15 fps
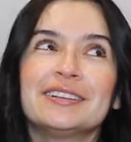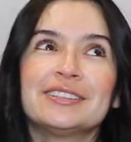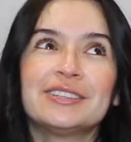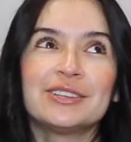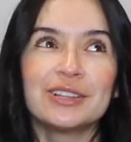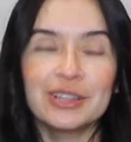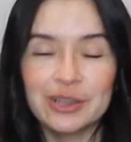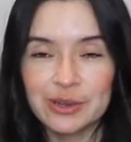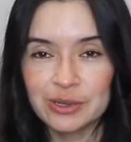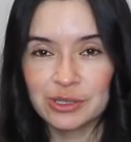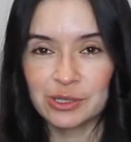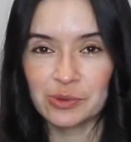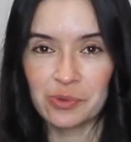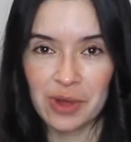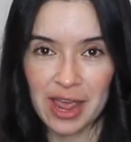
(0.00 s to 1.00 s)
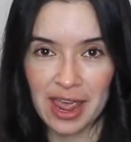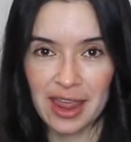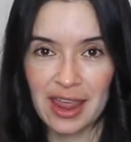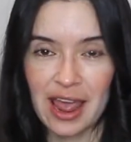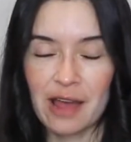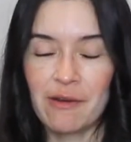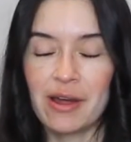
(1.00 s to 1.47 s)
to lose
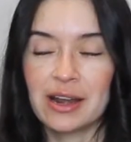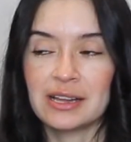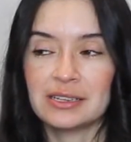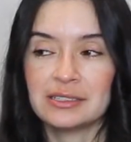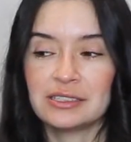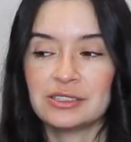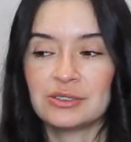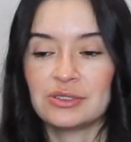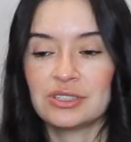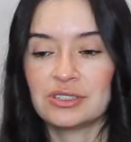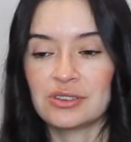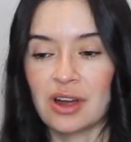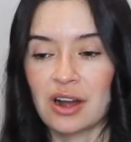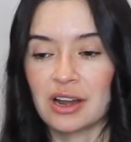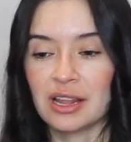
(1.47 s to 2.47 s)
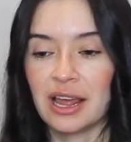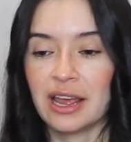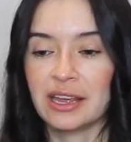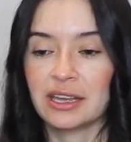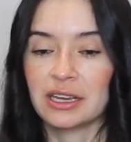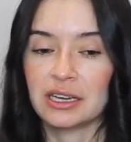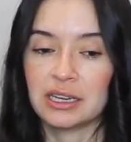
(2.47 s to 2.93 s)
weight. I wanted to start
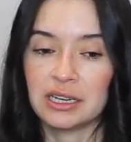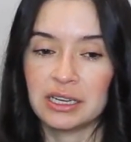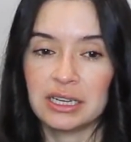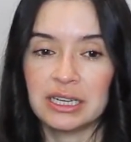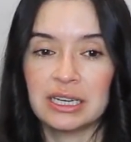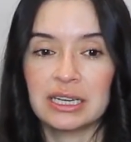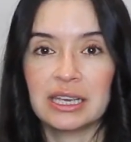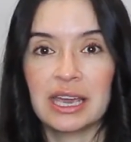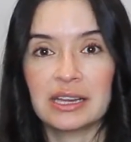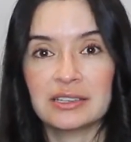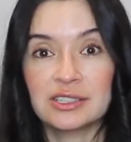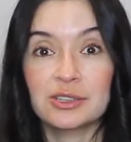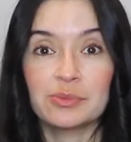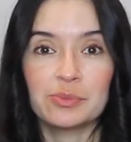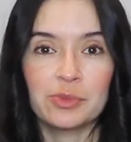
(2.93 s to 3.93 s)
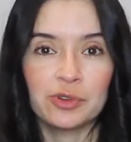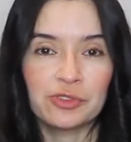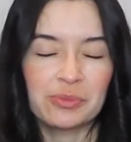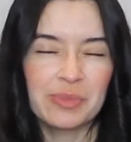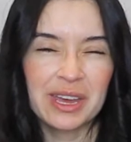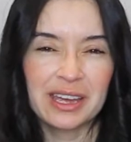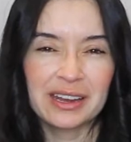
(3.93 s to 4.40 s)
get some
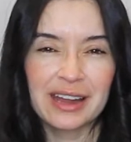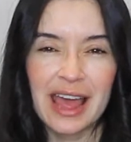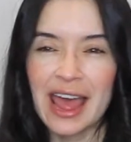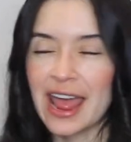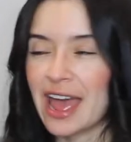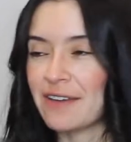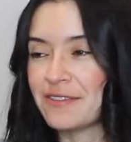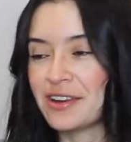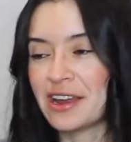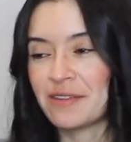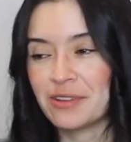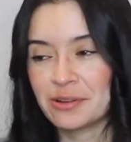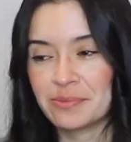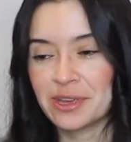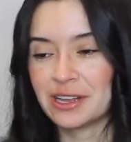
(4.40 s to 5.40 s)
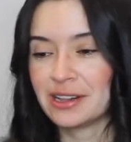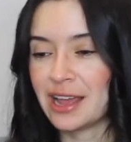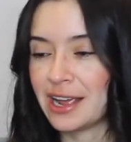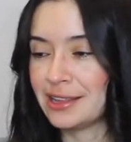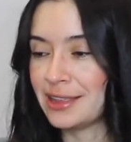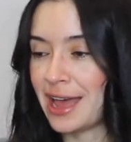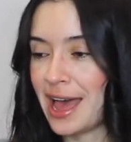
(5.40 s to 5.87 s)
movement. I have never been
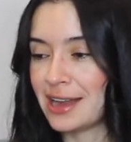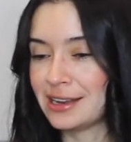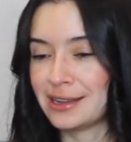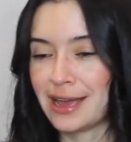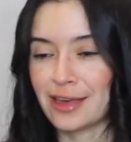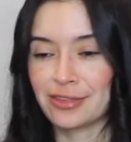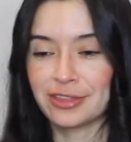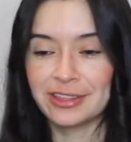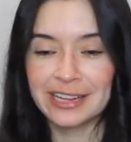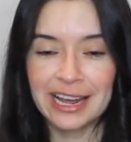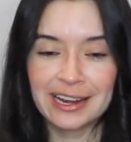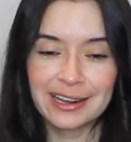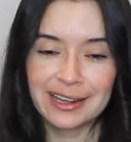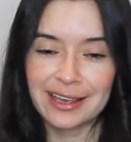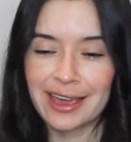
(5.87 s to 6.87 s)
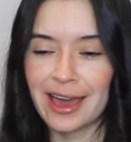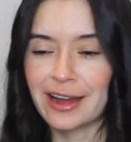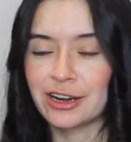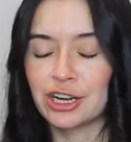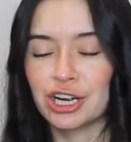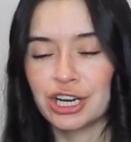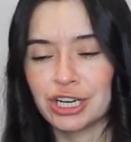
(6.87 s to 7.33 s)
like that athletic
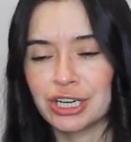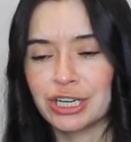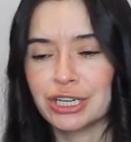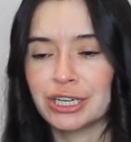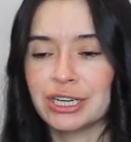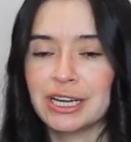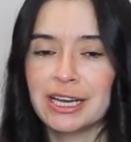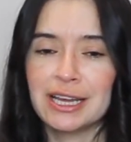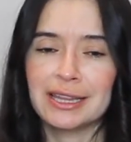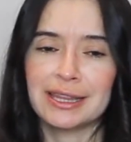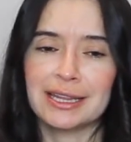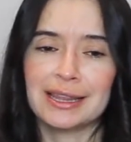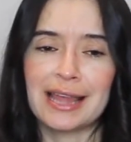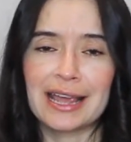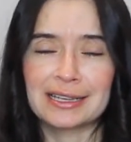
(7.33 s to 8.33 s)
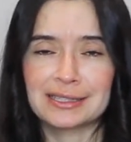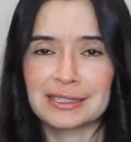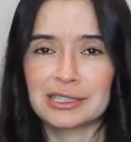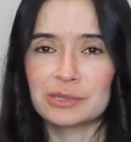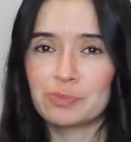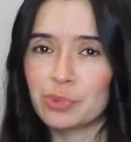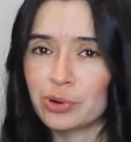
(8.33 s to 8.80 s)
kind of girl that likes
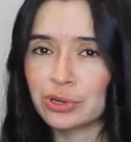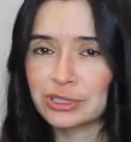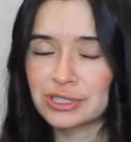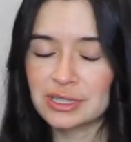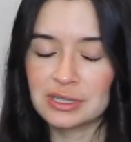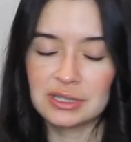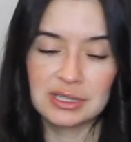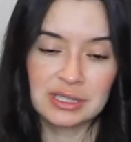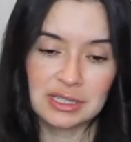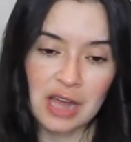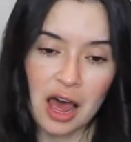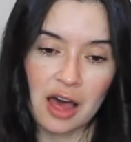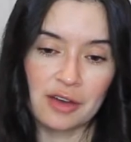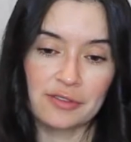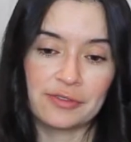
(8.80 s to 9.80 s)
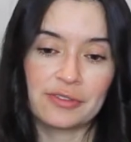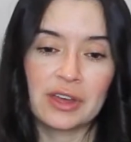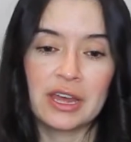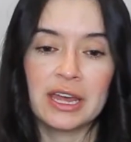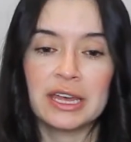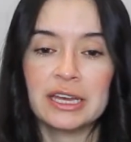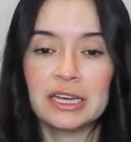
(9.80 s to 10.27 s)
sports and stuff.
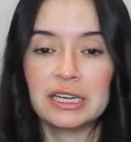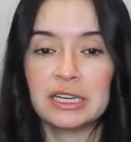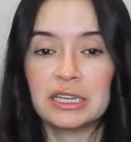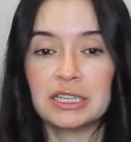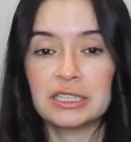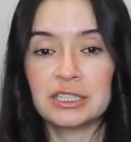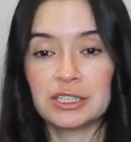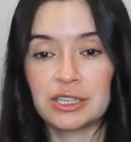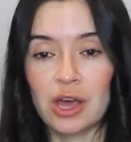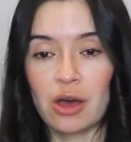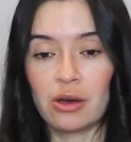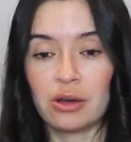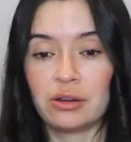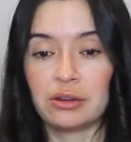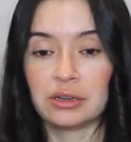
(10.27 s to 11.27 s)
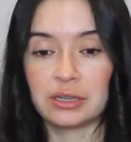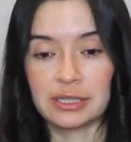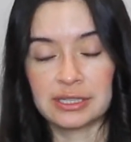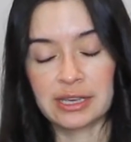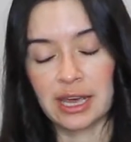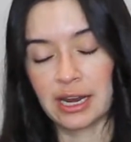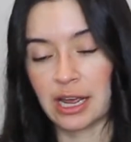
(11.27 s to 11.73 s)
So
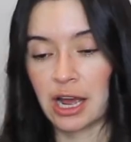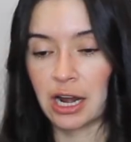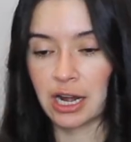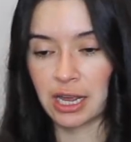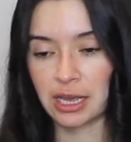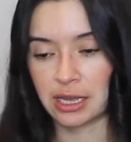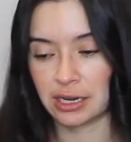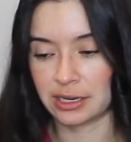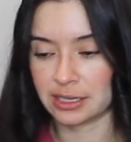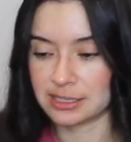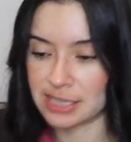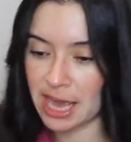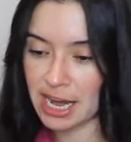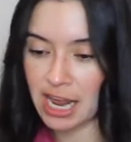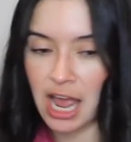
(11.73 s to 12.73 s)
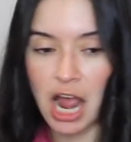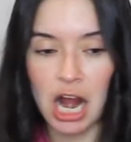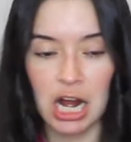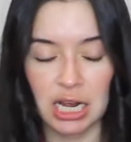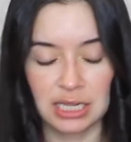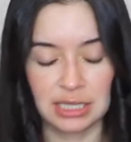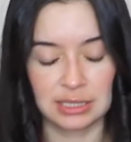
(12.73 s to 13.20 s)
it's getting hot again. It's getting
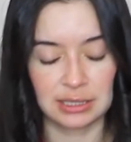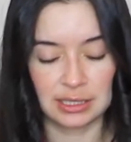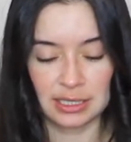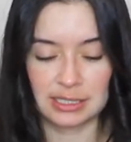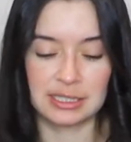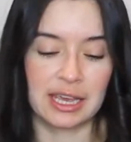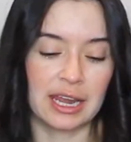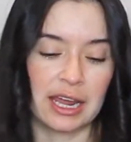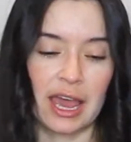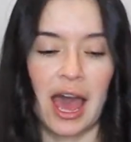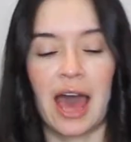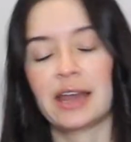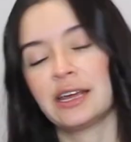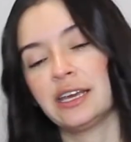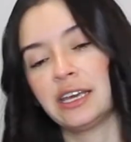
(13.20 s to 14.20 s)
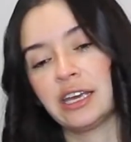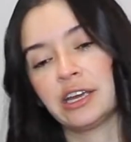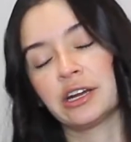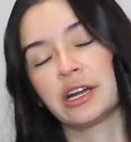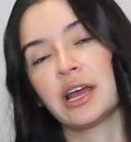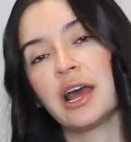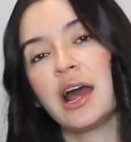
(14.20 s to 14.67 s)
hot. It's getting hot in
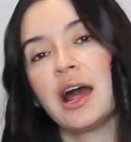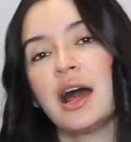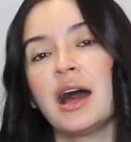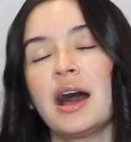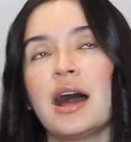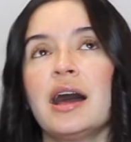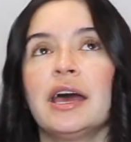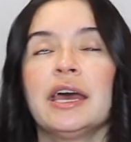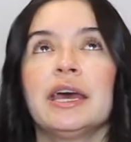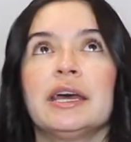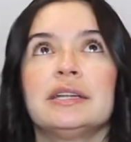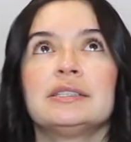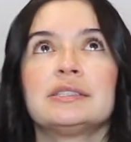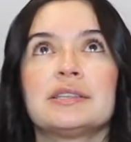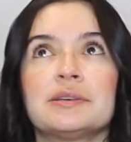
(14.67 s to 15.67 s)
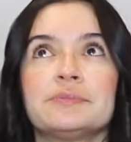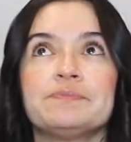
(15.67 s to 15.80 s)
here. And